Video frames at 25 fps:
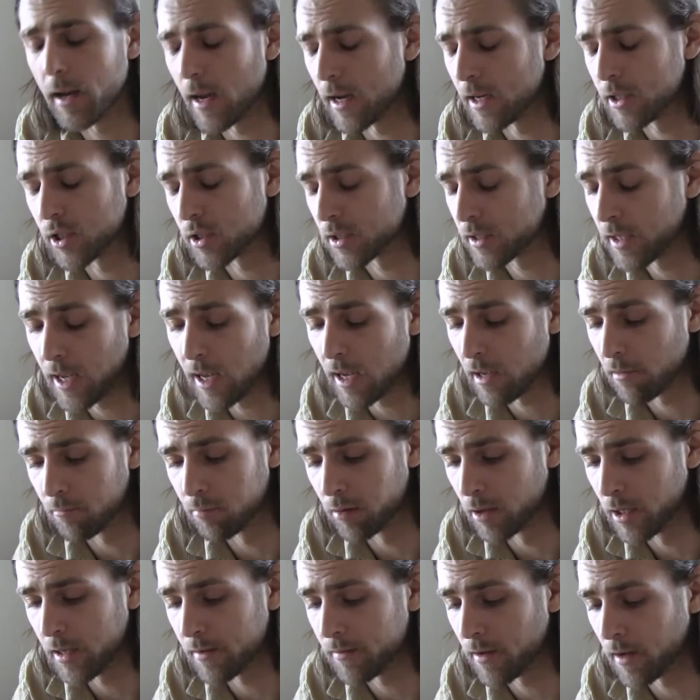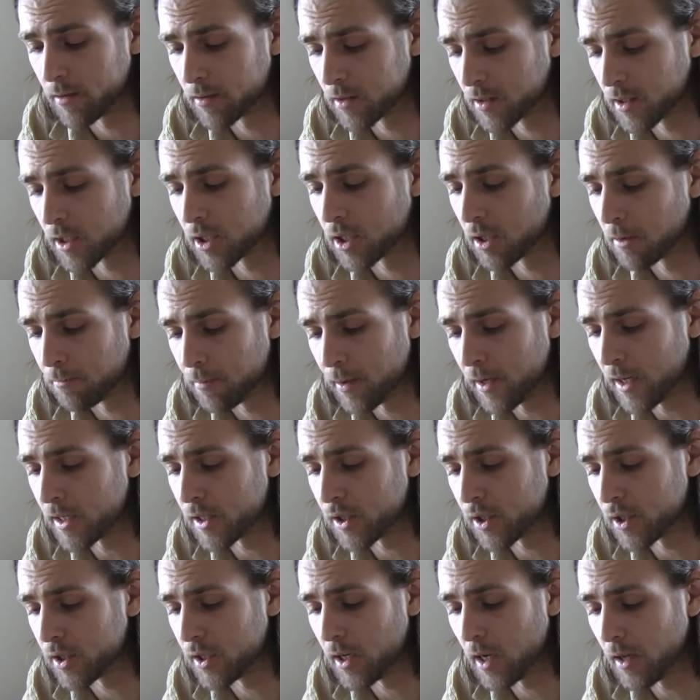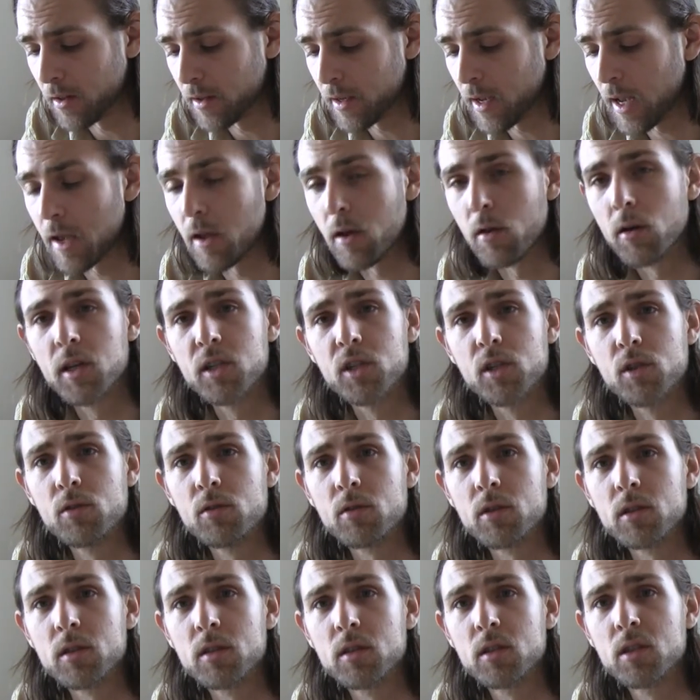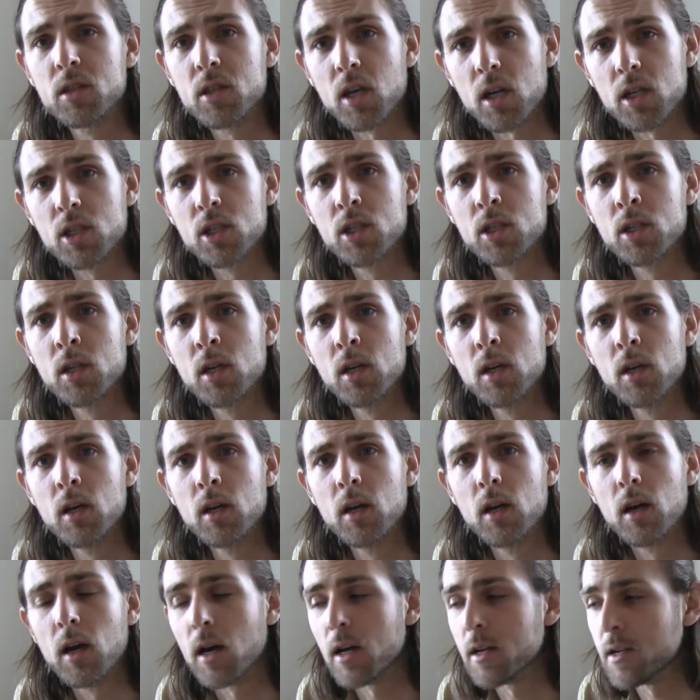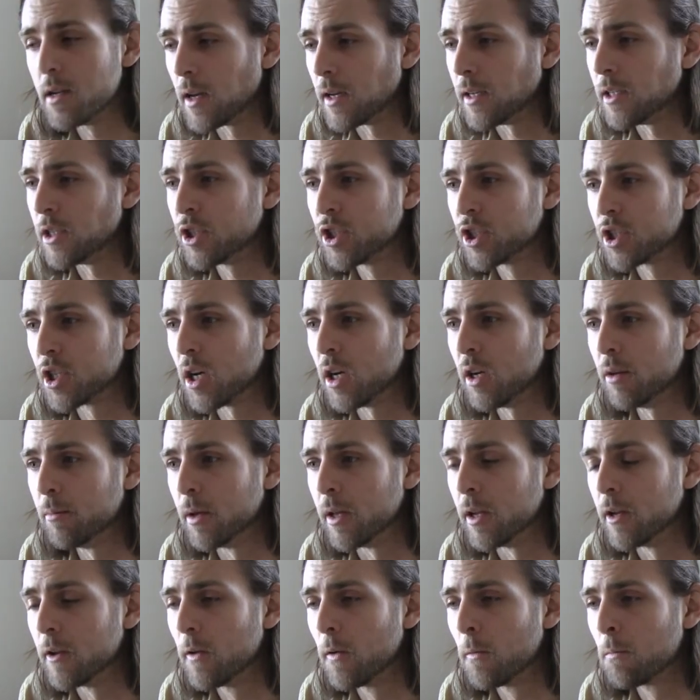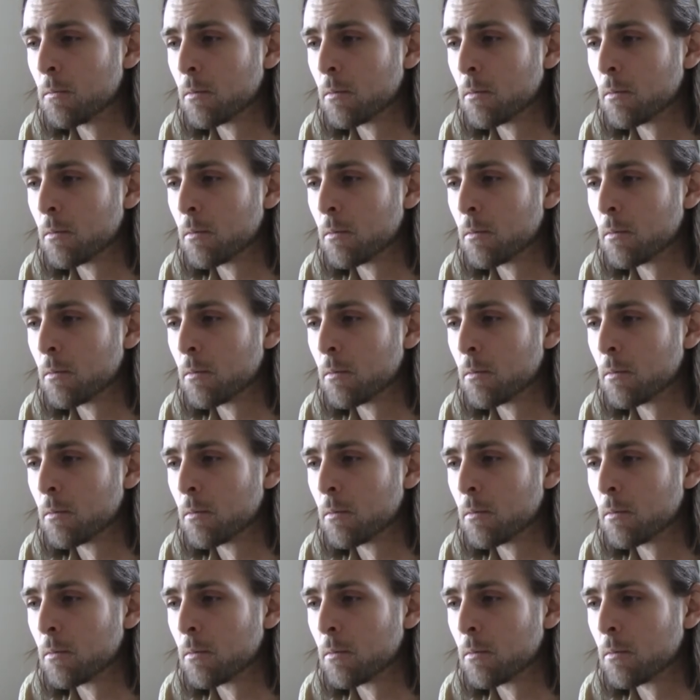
I just can't believe I was such a bitch yelling at you because you were such a nice gentleman.